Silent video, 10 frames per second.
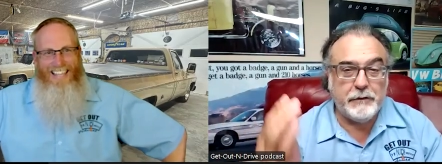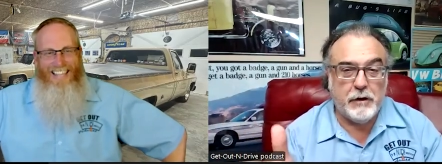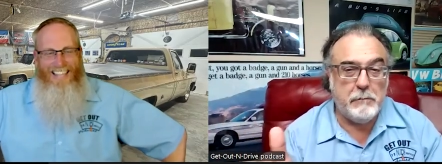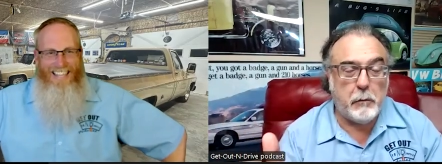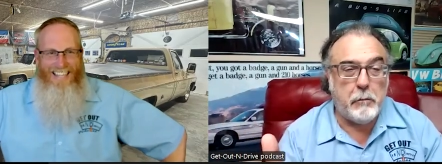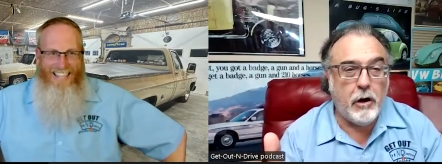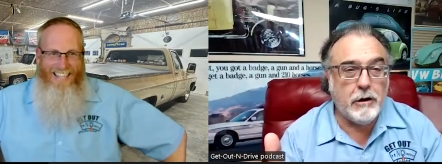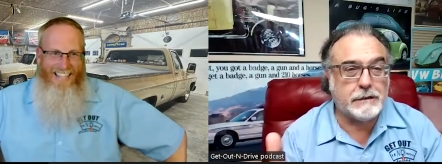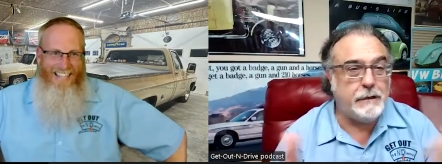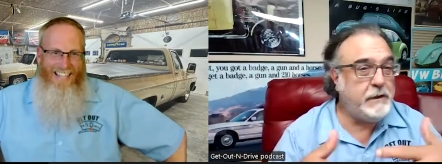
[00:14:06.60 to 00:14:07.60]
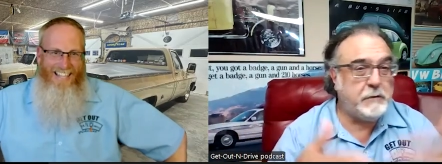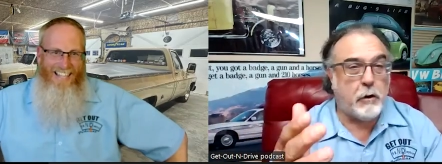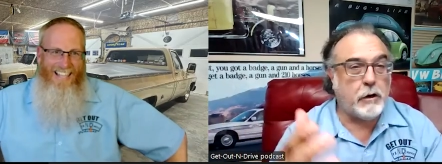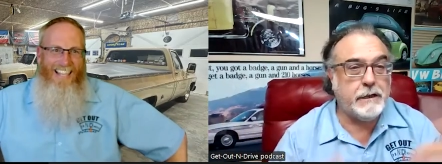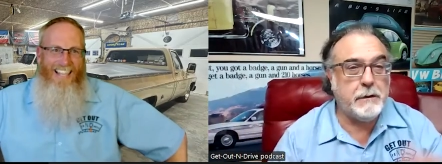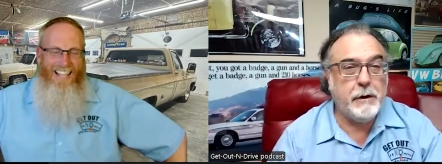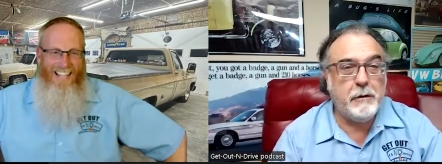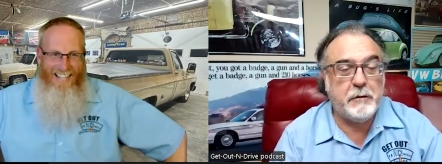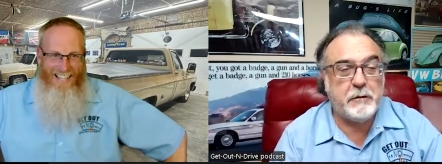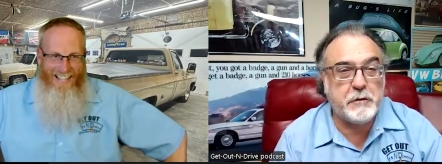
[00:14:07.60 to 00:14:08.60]
Speaker 1: and triple park. They just park in the
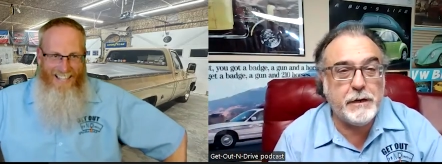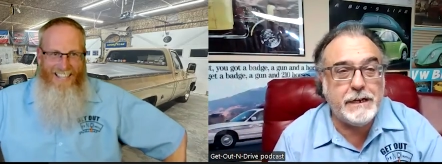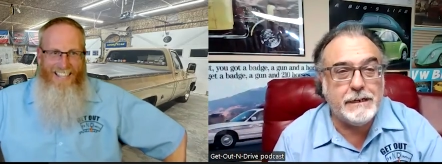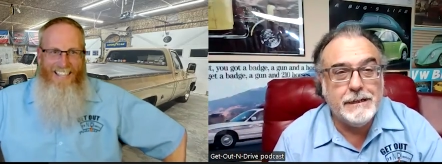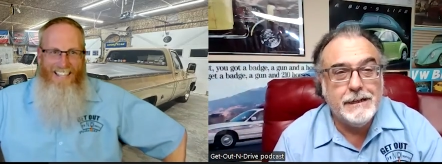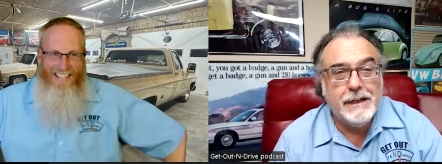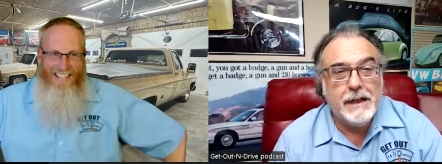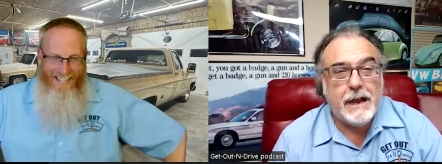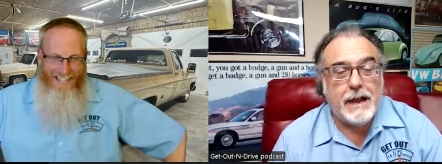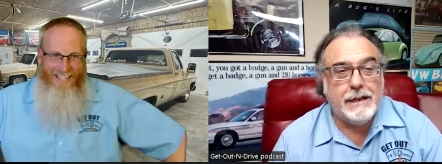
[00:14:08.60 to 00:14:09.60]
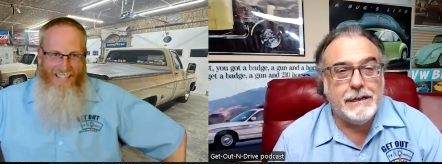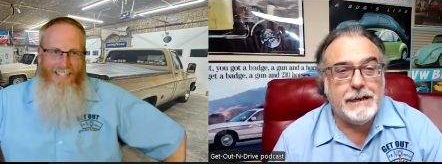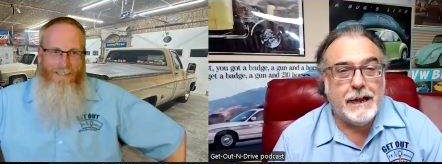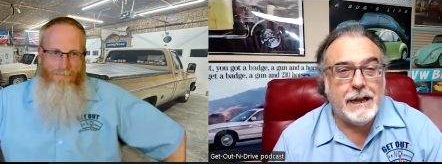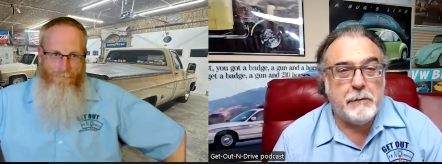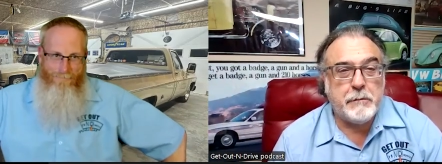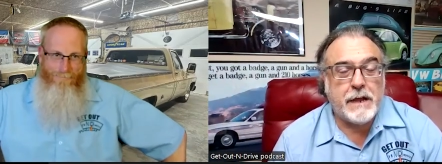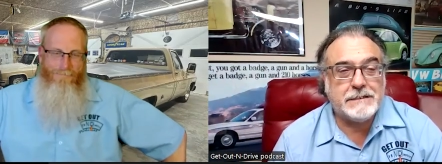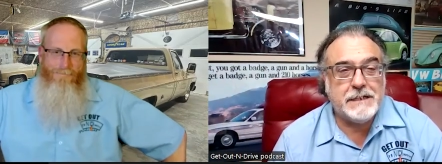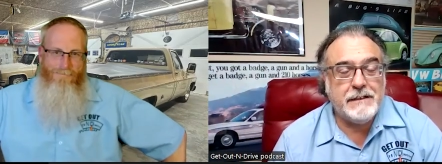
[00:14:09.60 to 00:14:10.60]
middle of the street, and and I'm
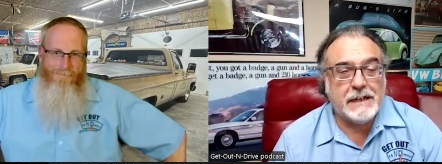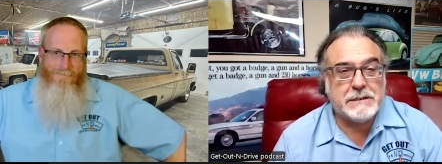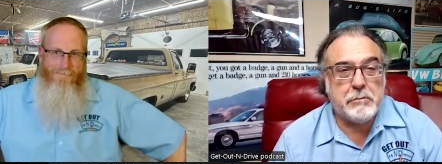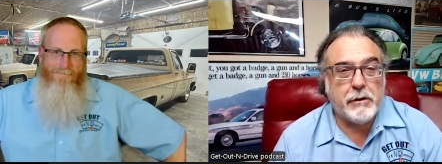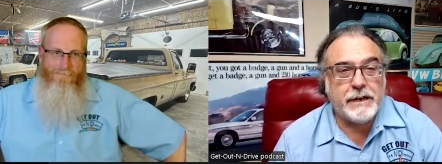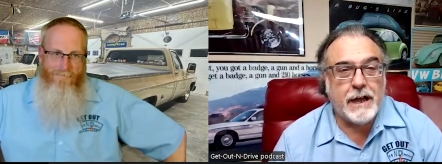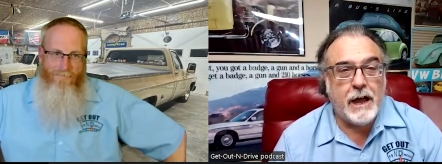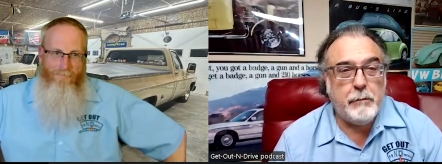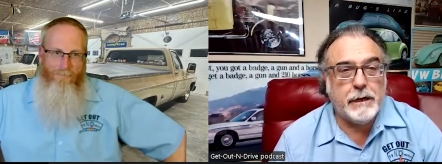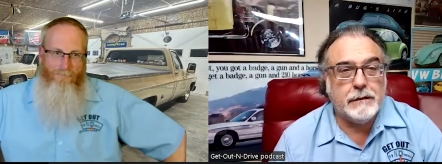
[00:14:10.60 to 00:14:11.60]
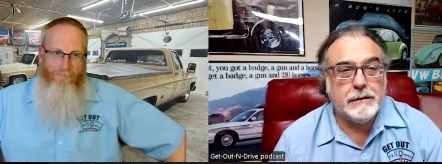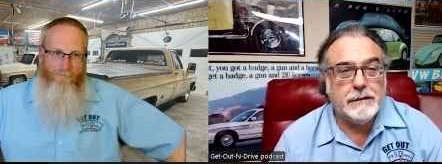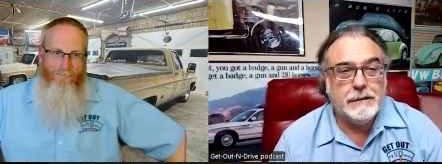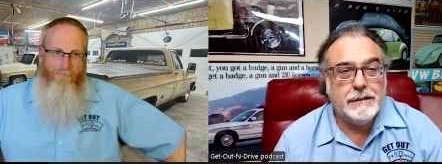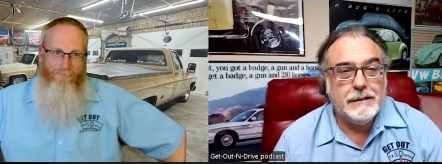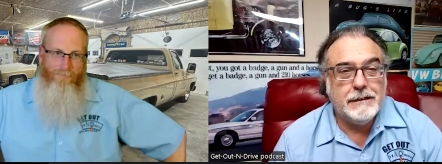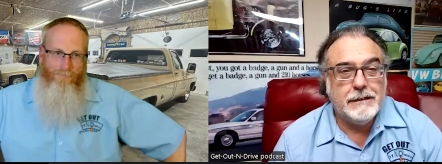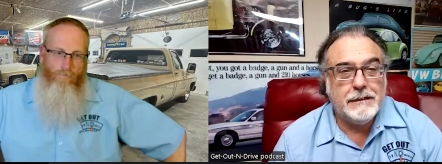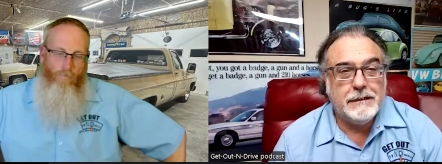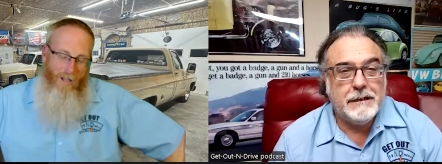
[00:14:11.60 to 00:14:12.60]
guessing that's pretty common.
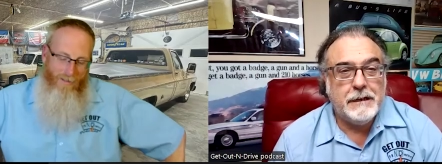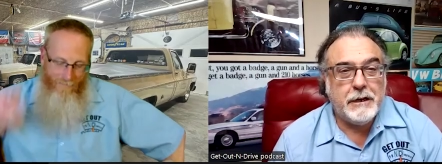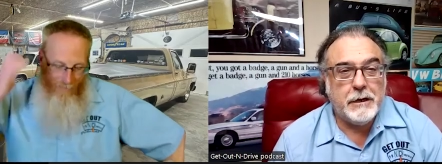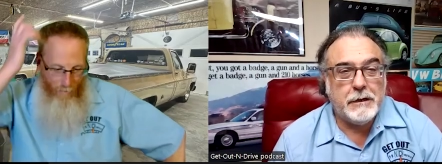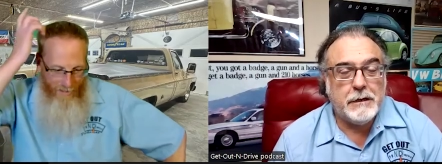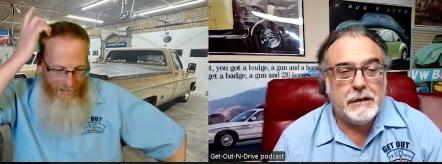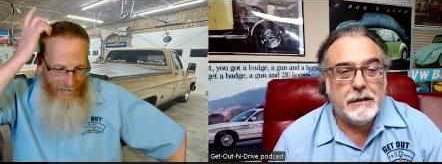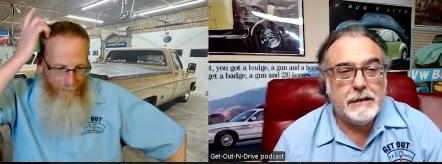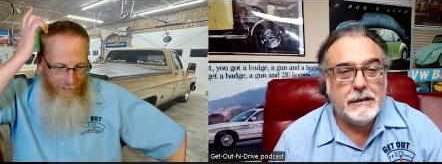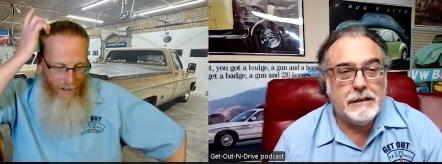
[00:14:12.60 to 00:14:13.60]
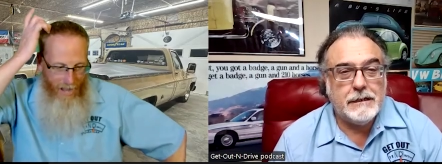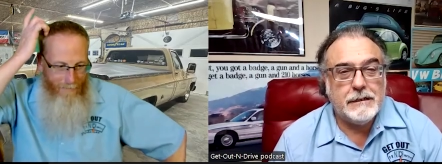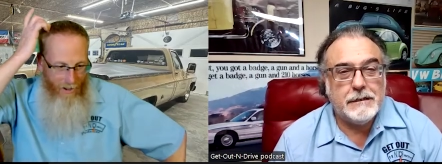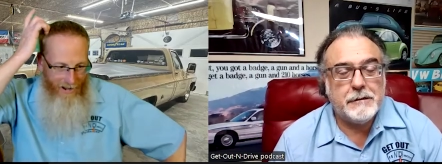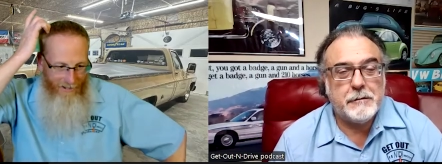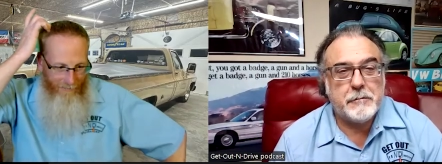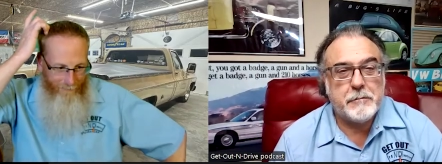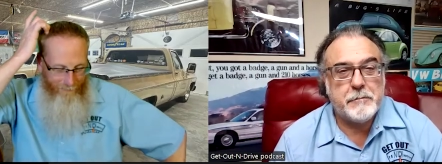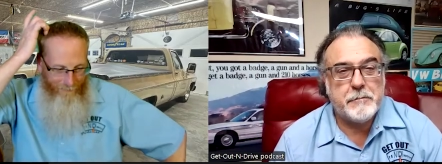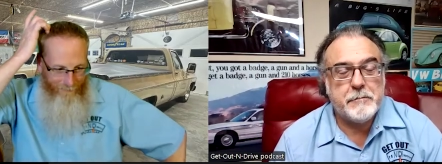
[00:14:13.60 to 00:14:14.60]
Speaker 2: Well, the one that comes to my mind
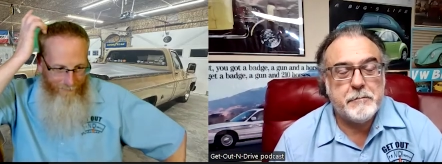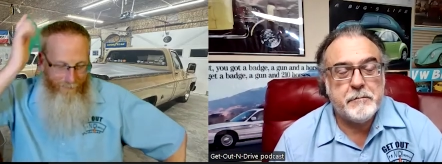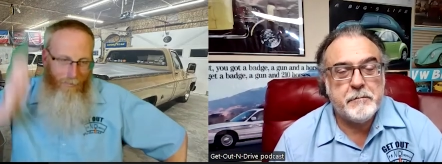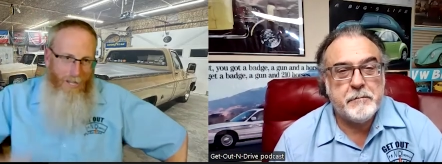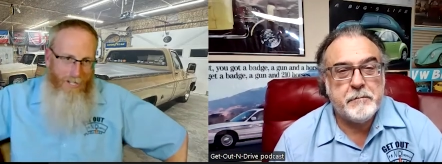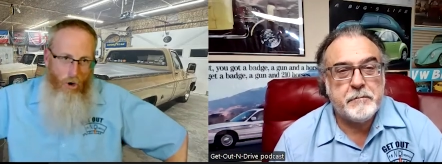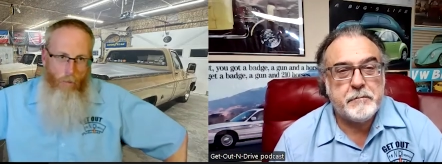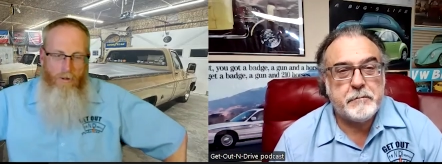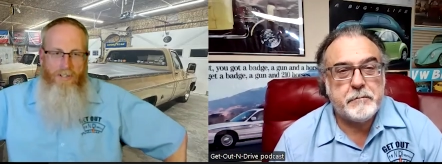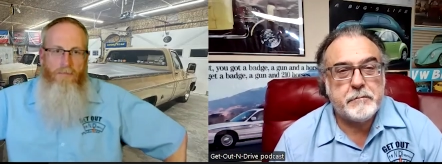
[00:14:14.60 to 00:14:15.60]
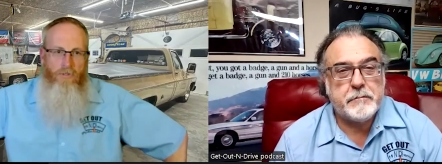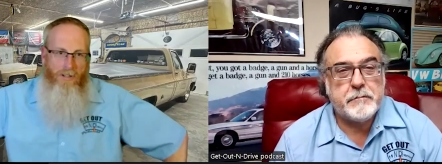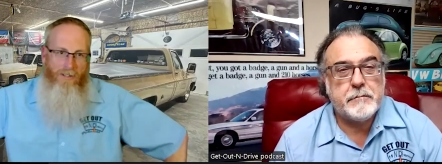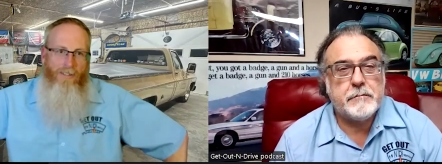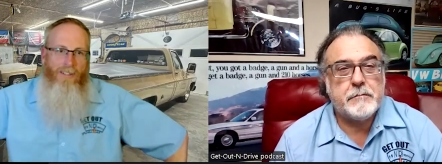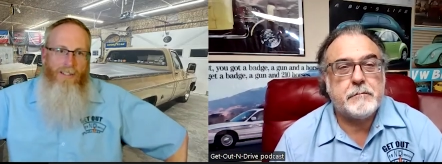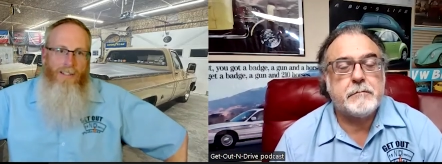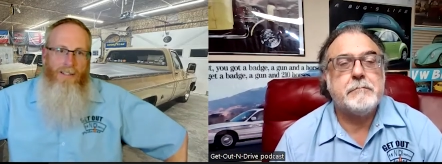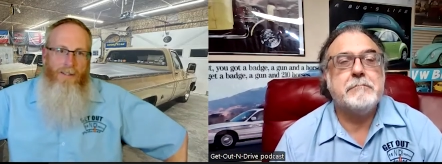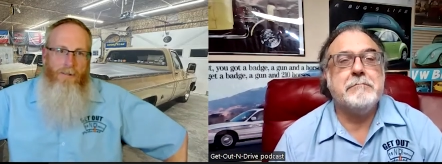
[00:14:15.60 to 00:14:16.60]
is Homer Simpson,
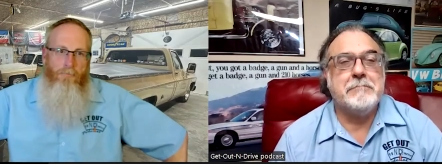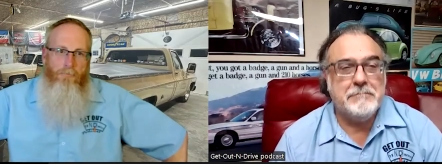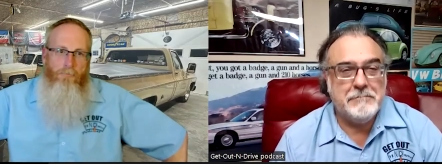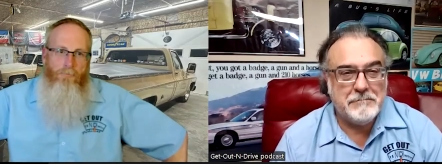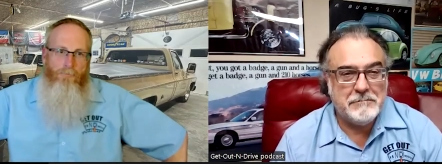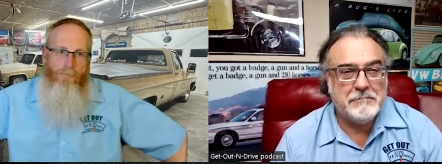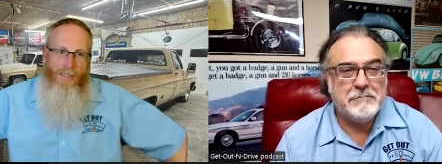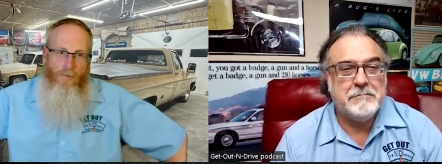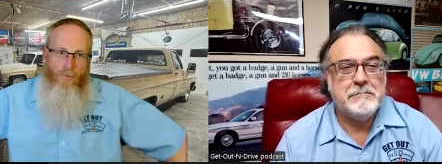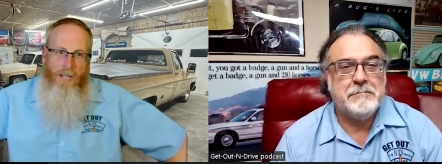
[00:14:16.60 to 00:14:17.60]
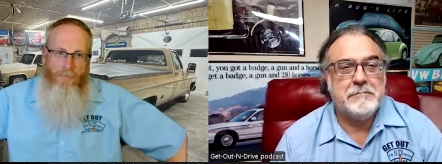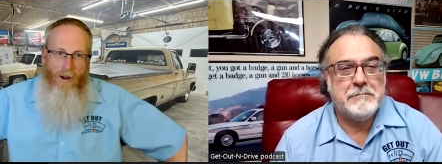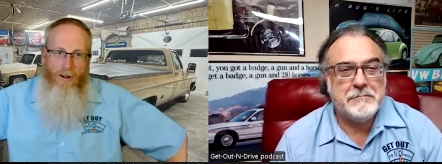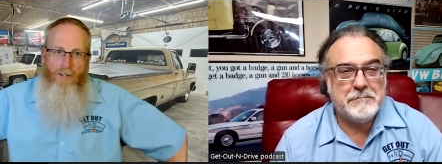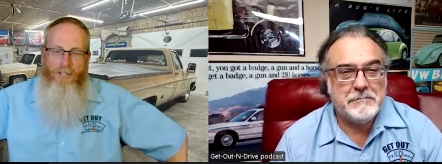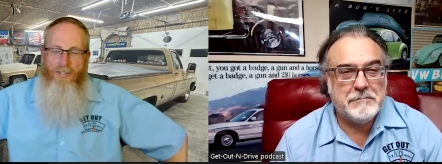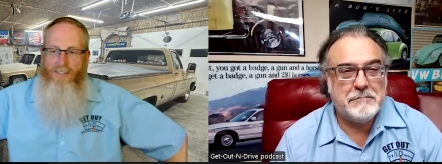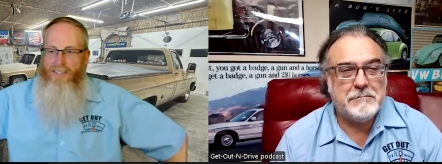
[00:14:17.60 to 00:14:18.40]
mm-hmm. when he parks